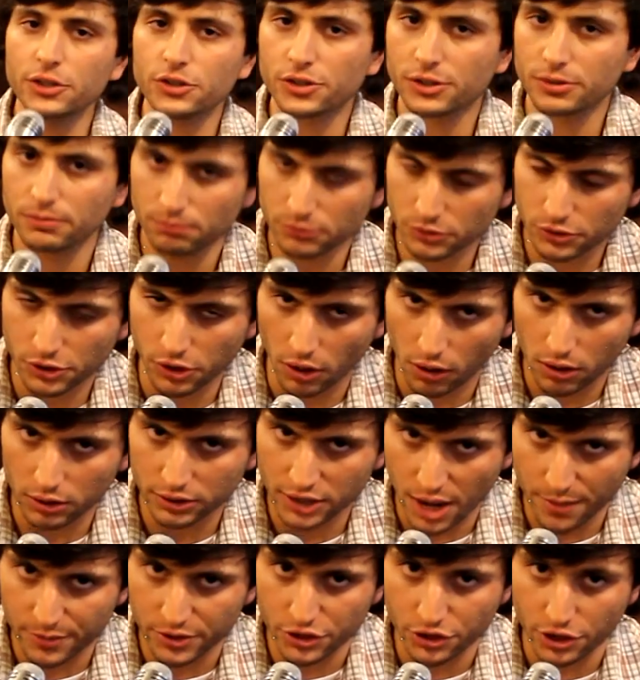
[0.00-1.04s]
song
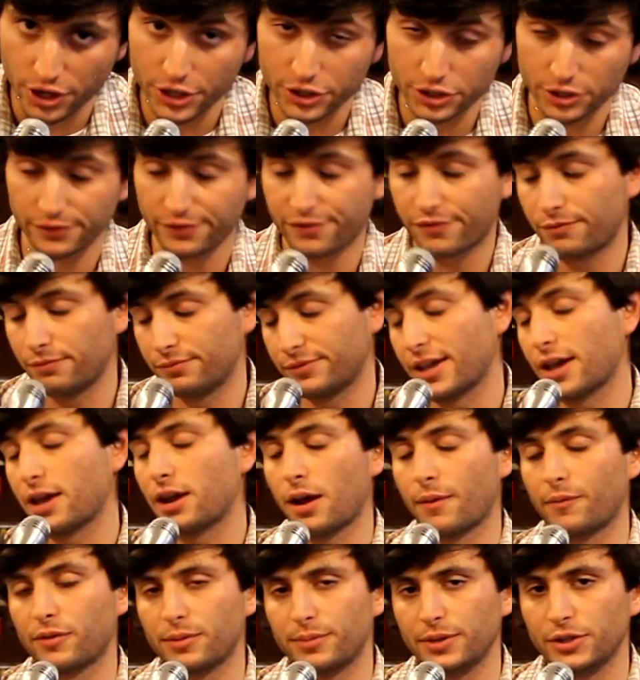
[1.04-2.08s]
demonstration that
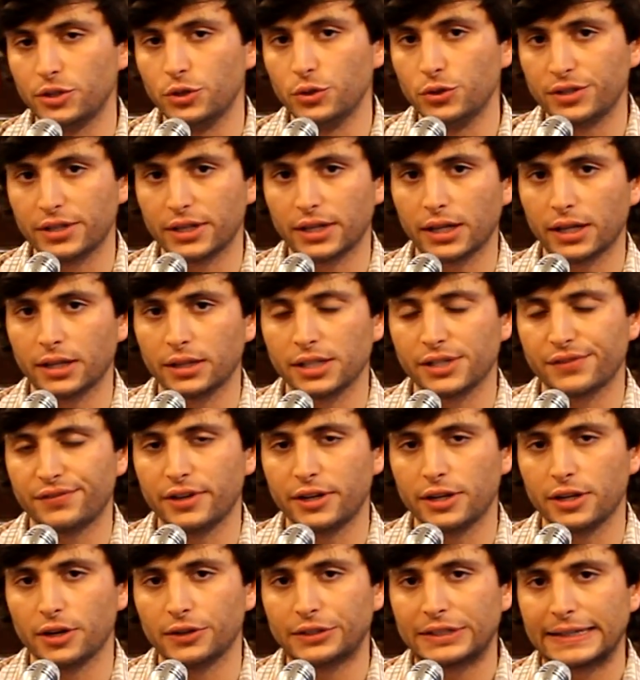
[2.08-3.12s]
I'm going to be using in this
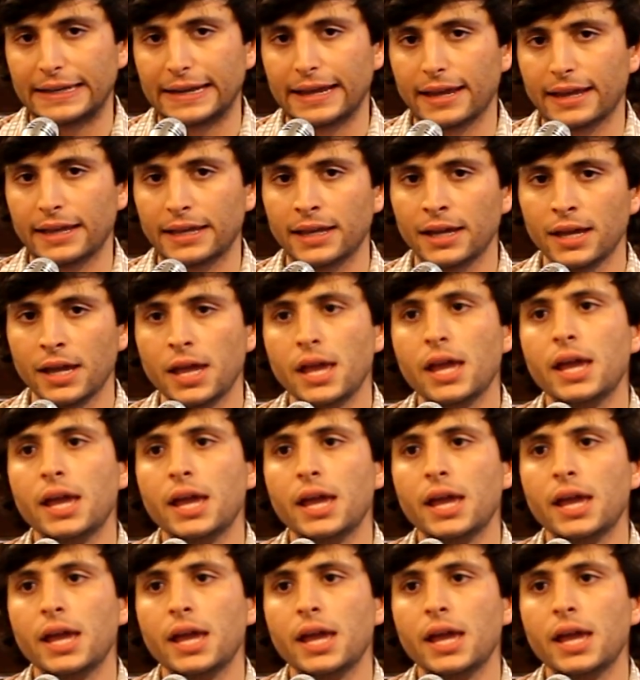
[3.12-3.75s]
video today